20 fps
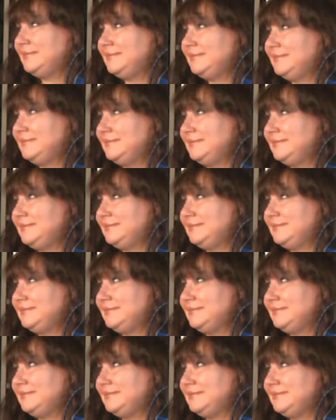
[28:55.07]

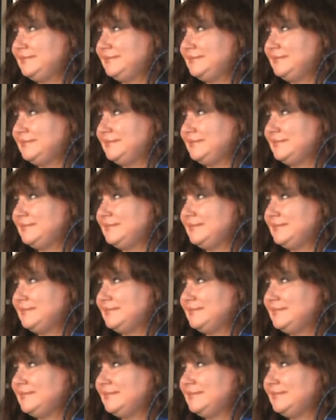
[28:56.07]

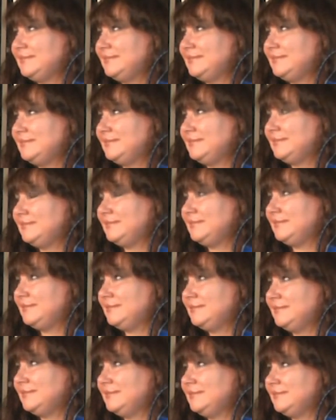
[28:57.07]

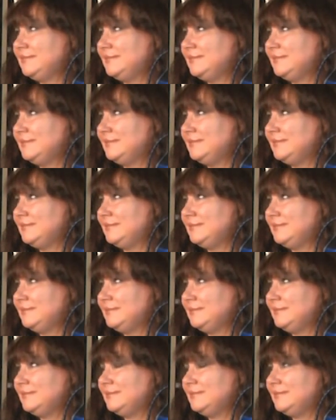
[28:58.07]

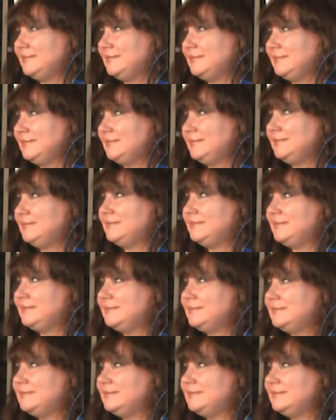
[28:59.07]
(not speaking)